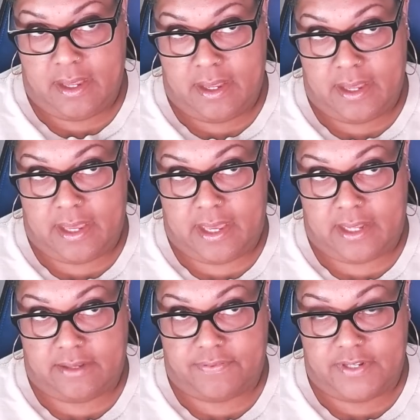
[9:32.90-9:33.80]

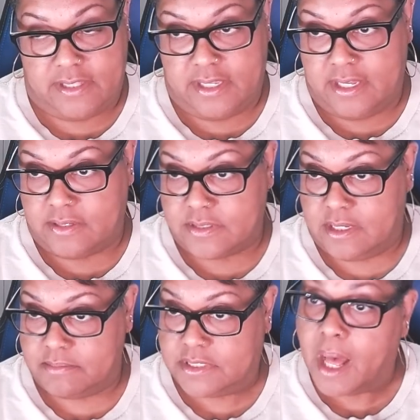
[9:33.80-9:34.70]
And if anything else
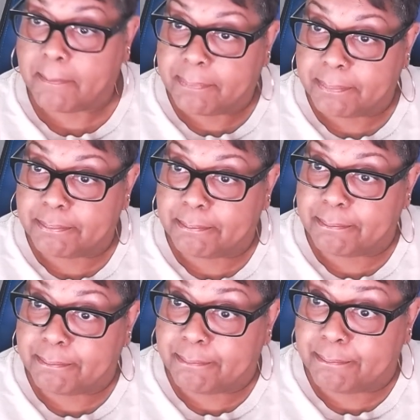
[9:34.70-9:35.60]
comes up,
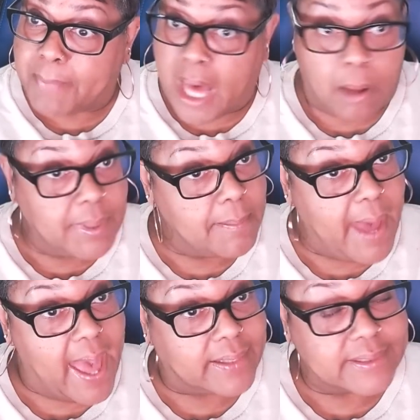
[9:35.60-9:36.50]
I'll be
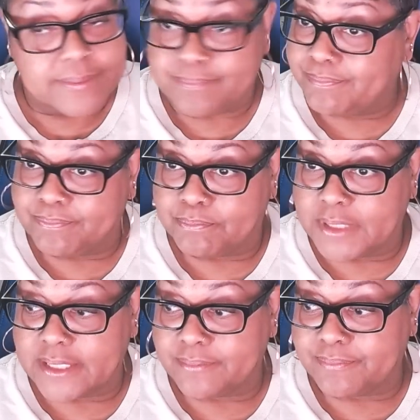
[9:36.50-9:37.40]
back.
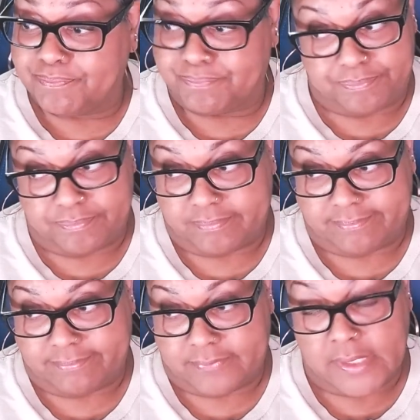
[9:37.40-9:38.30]
But
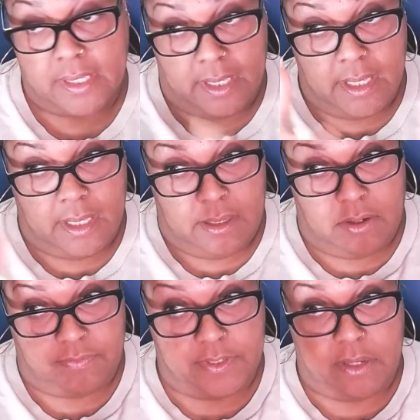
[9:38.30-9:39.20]

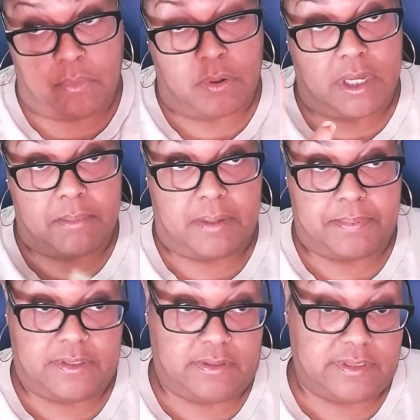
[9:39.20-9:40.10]
hopefully it won't come up
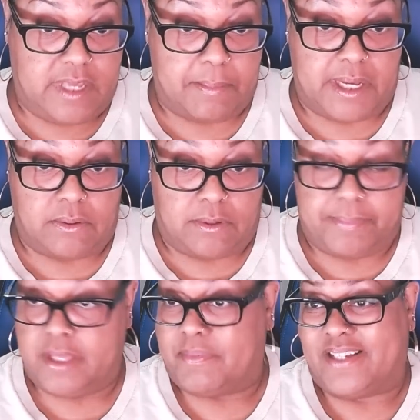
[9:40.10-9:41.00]
until the time I go to
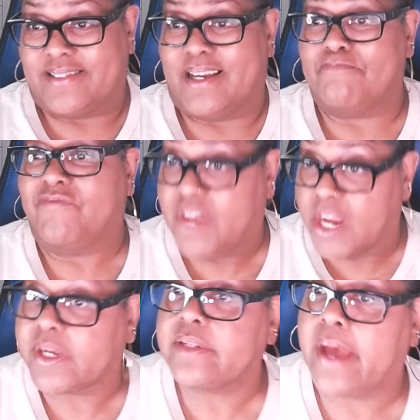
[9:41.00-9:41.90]
bed because I'm
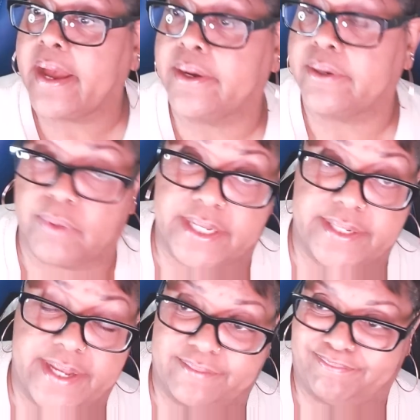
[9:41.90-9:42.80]
very tired right
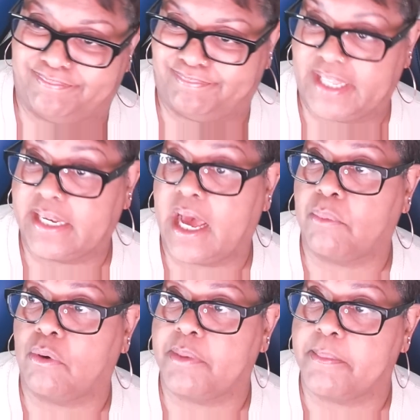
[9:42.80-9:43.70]
now and I
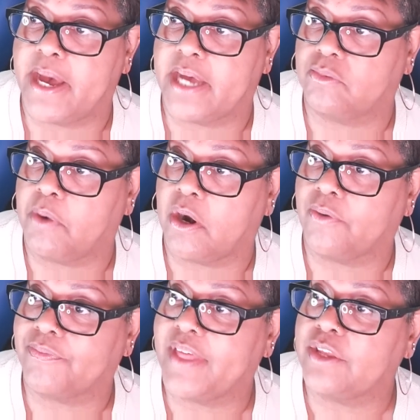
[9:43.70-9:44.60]
will be back
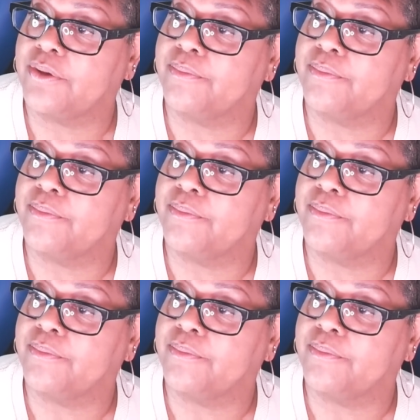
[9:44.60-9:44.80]
tomorrow. Thank you.